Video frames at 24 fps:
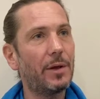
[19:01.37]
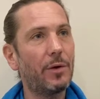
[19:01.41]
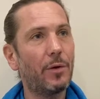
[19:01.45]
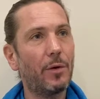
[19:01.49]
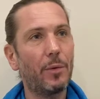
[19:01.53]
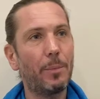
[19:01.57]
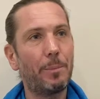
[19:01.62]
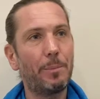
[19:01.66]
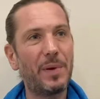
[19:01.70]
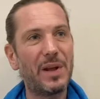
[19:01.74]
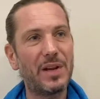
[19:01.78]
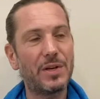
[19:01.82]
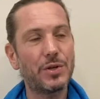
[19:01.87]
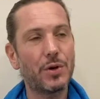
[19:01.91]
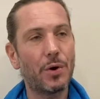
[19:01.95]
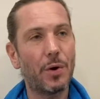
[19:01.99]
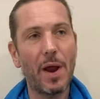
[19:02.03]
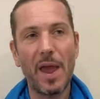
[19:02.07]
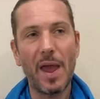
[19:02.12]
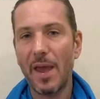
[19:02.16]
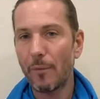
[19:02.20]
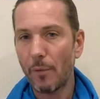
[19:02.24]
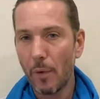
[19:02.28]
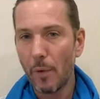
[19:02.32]
your picture
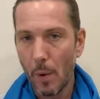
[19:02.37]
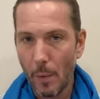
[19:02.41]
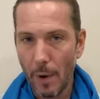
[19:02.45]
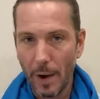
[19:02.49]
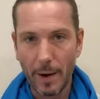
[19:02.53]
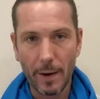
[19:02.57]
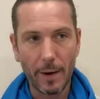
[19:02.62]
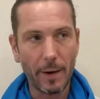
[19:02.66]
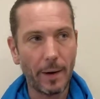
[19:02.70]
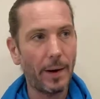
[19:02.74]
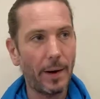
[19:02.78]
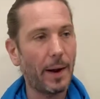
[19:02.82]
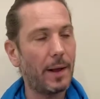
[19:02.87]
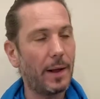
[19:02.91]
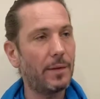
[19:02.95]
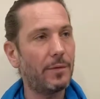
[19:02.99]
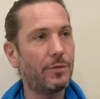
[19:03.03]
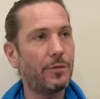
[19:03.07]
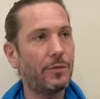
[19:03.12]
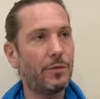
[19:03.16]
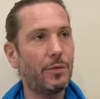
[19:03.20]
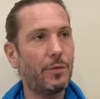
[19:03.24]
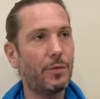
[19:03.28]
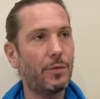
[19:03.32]
everywhere,
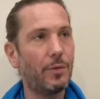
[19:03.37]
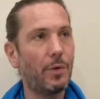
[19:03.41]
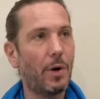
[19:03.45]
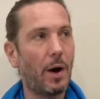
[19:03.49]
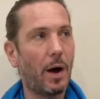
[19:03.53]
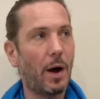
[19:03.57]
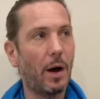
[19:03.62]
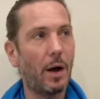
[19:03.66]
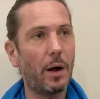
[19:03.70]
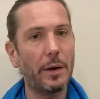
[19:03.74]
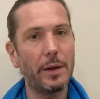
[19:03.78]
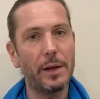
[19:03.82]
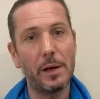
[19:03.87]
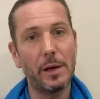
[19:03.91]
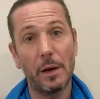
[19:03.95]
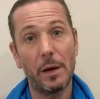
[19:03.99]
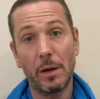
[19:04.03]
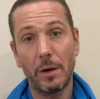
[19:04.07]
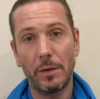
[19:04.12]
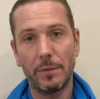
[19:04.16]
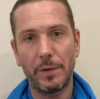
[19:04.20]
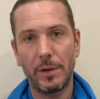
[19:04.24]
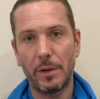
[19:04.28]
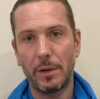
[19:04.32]
and you are in
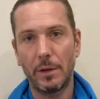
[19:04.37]
love